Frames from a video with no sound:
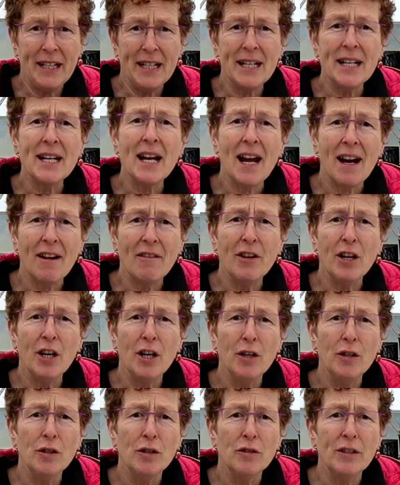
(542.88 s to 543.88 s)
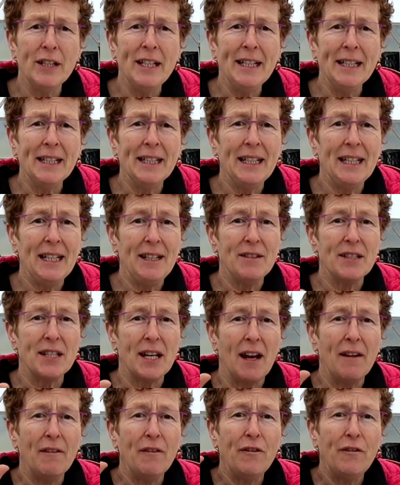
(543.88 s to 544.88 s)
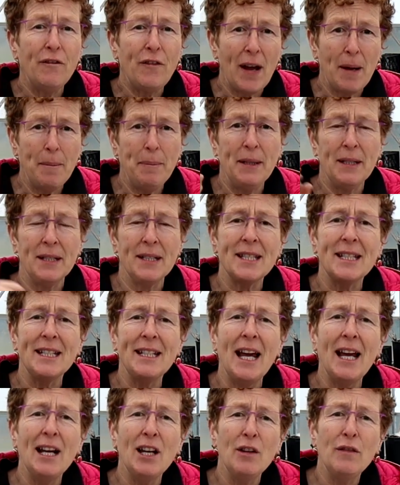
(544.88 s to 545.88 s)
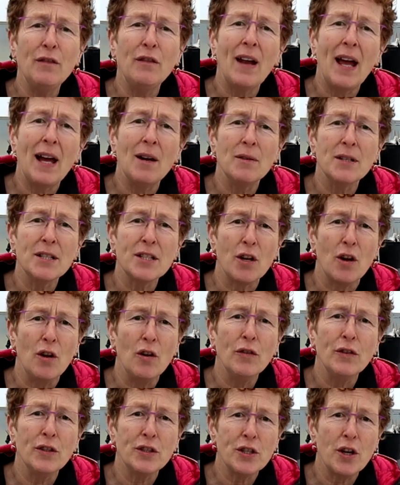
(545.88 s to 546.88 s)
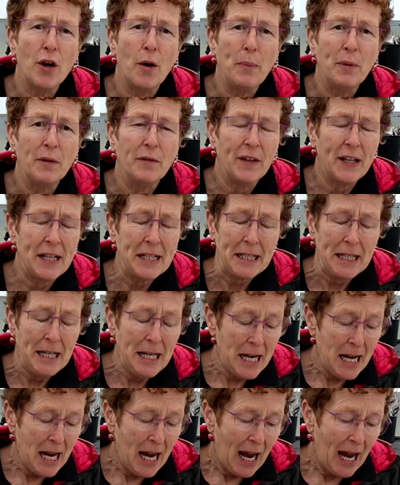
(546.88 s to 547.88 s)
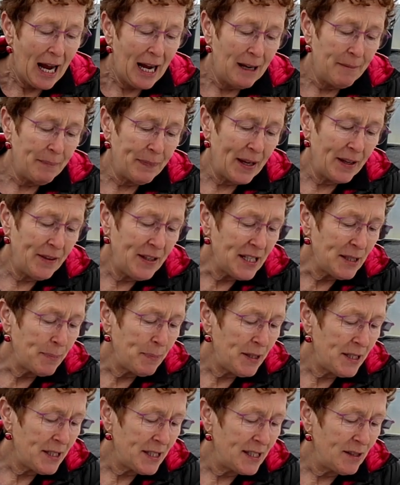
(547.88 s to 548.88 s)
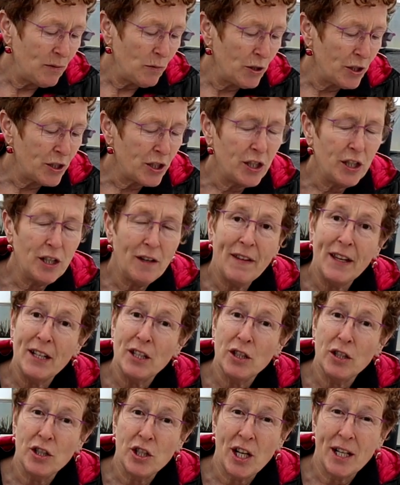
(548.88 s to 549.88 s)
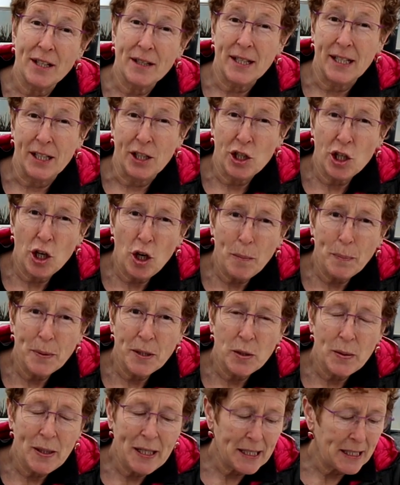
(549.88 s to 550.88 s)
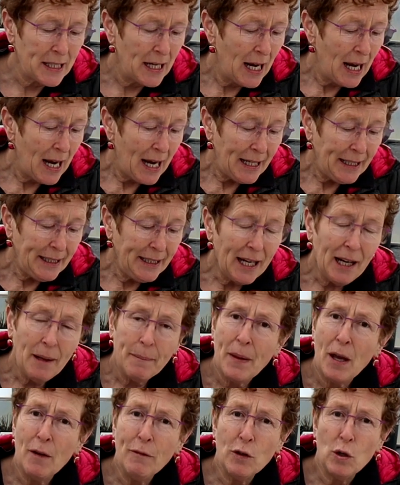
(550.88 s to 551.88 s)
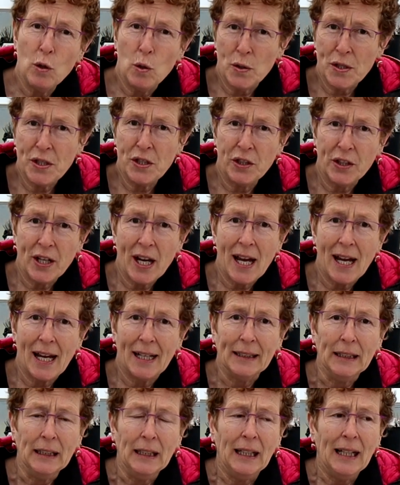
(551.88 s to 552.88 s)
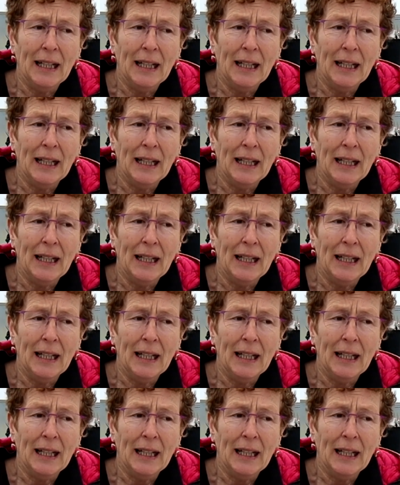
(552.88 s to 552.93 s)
narrow green leaves and fabulous yellow flowers on the top of it. Now this person wants to know if they can do Chelsea chop to it. Yep, of course you can.